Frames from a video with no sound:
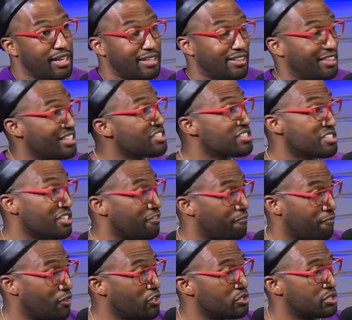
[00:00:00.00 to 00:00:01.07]
this is the
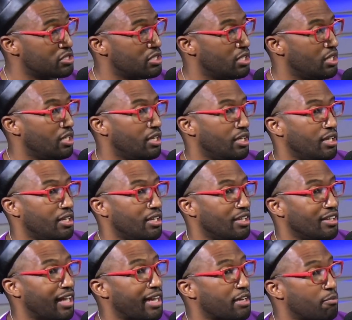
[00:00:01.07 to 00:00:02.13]
first
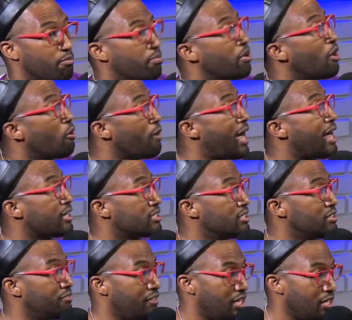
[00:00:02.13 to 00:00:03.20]
like
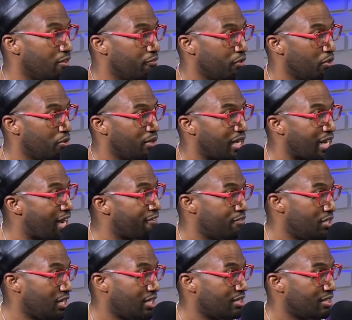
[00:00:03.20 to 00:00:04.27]
proactive interview that I've
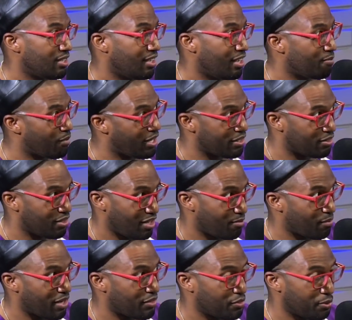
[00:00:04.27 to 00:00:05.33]
done in
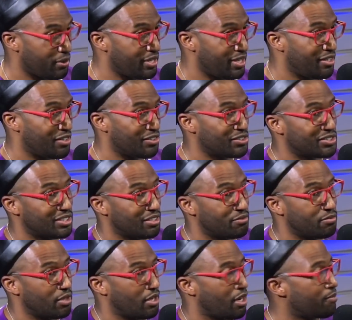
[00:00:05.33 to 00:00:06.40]
my 3 years of.
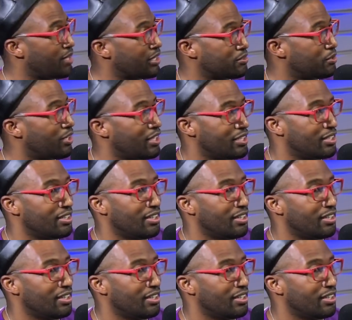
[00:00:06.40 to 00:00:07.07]
I'm not trying to.